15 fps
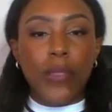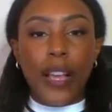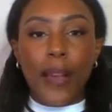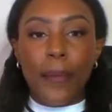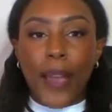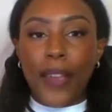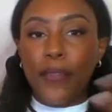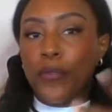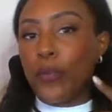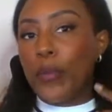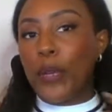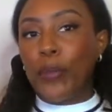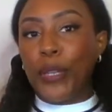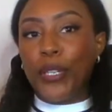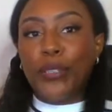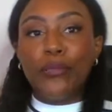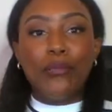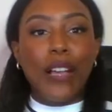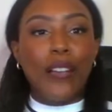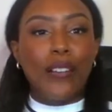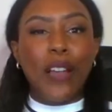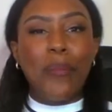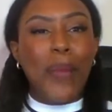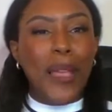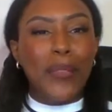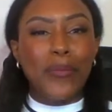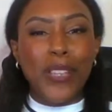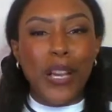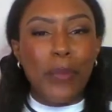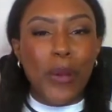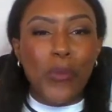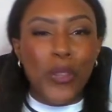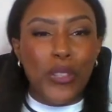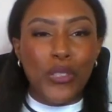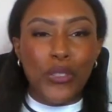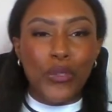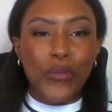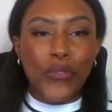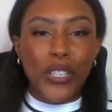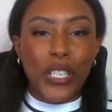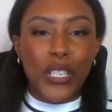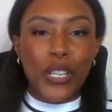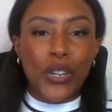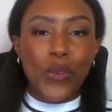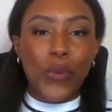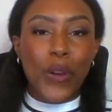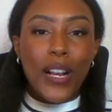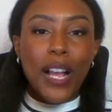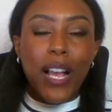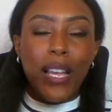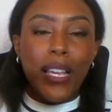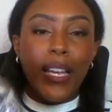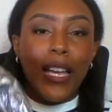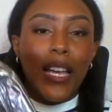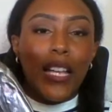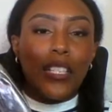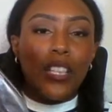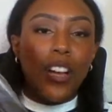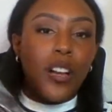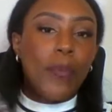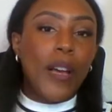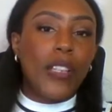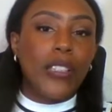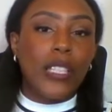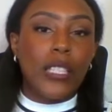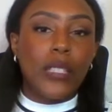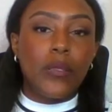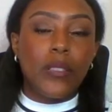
I might remember, I don't know, I might come up with a new video where I talk about